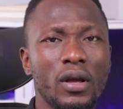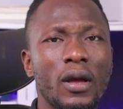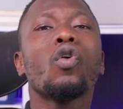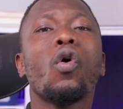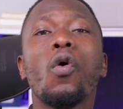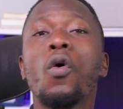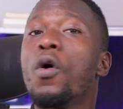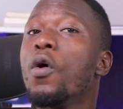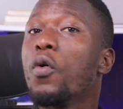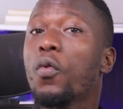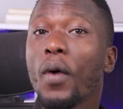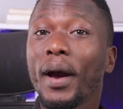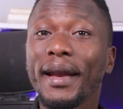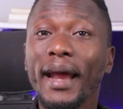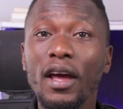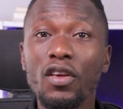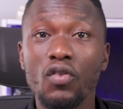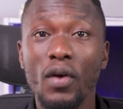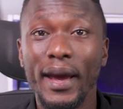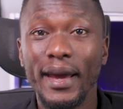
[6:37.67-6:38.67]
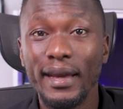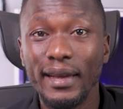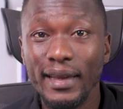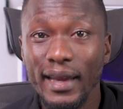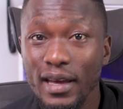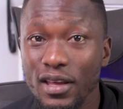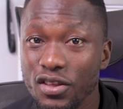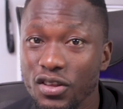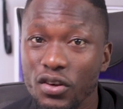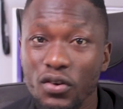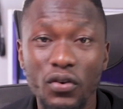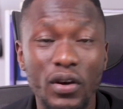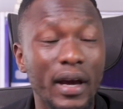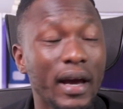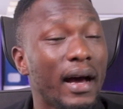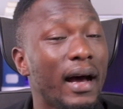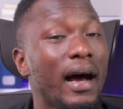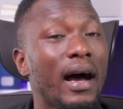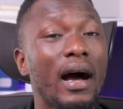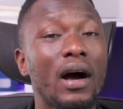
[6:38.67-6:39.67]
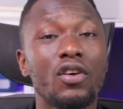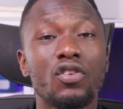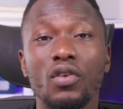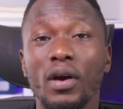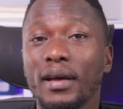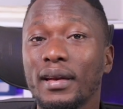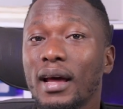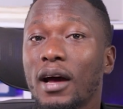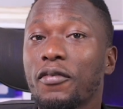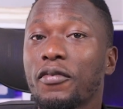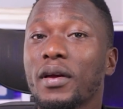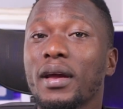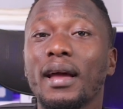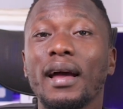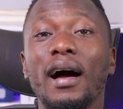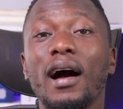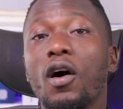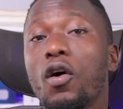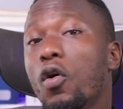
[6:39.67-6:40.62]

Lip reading: So whether you are in Nigeria, you are in Africa,